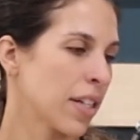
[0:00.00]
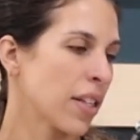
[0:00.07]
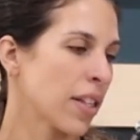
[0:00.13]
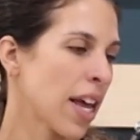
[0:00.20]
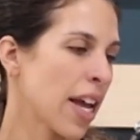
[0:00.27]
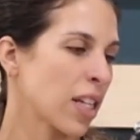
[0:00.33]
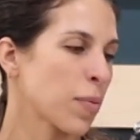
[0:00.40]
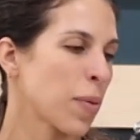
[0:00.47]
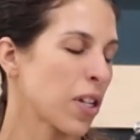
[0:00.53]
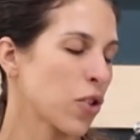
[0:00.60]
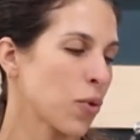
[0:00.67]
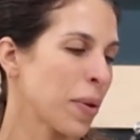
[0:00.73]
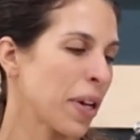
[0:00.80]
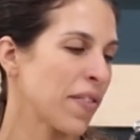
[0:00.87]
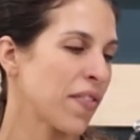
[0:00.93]
legs must
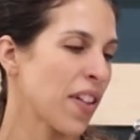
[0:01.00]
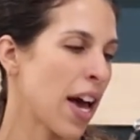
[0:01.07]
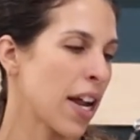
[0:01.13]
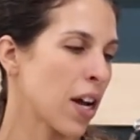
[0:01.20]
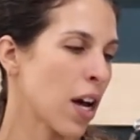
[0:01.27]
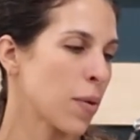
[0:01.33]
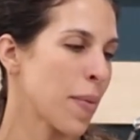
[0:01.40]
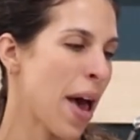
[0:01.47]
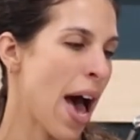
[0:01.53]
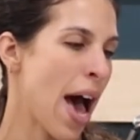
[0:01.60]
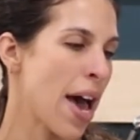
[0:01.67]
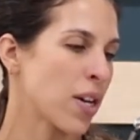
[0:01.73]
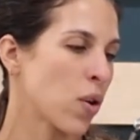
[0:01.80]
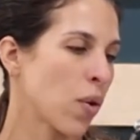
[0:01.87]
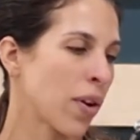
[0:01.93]
remain flat on
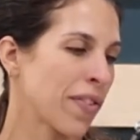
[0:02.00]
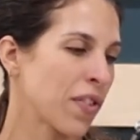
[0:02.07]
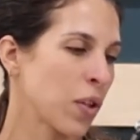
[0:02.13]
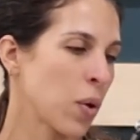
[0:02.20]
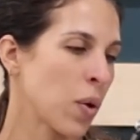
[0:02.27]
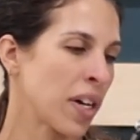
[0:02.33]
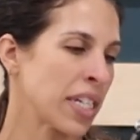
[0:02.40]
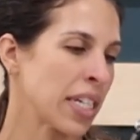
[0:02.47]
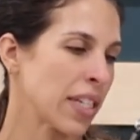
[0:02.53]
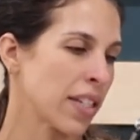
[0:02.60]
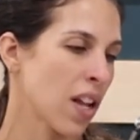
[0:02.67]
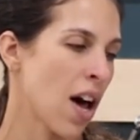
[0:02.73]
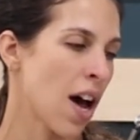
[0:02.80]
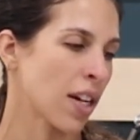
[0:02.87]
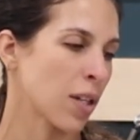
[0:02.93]
mat or floor, knees
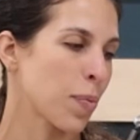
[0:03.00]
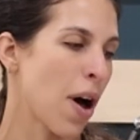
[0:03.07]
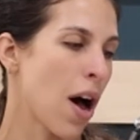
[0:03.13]
locked.